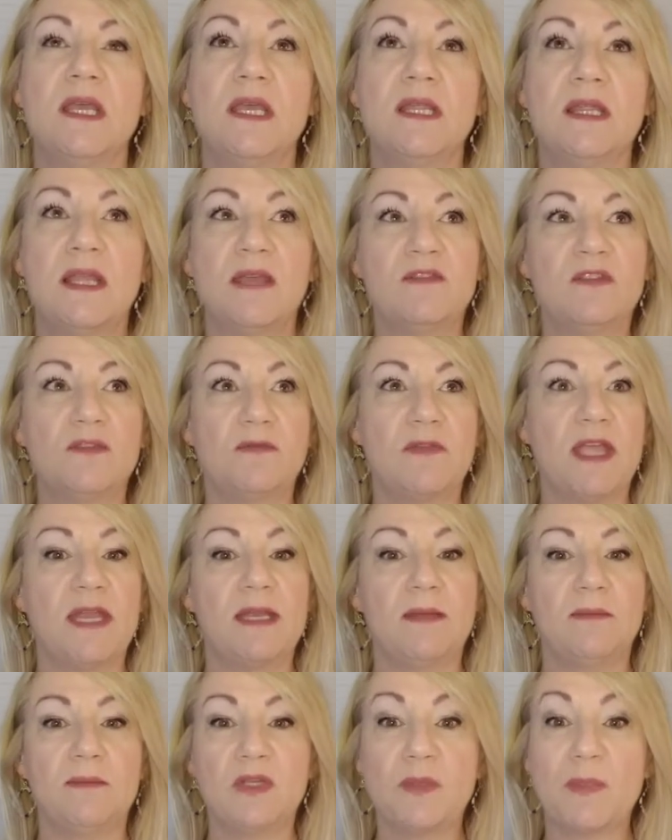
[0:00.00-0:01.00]
They've
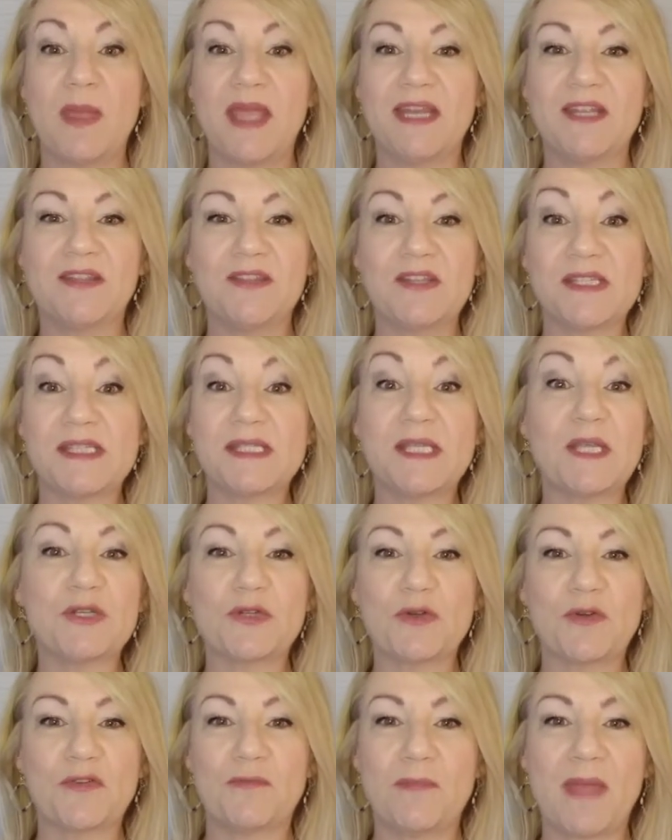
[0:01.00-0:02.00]
debated, debated the
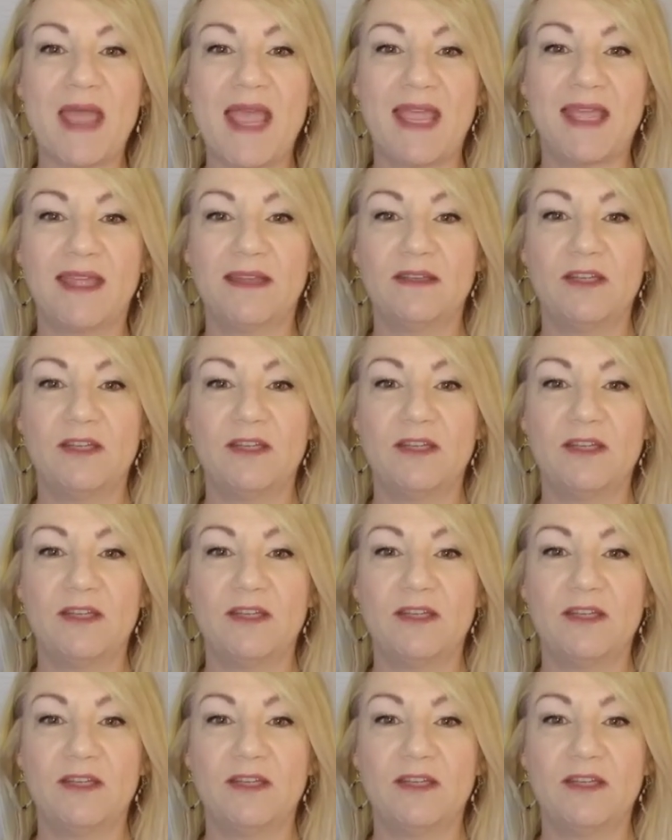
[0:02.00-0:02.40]
center of man.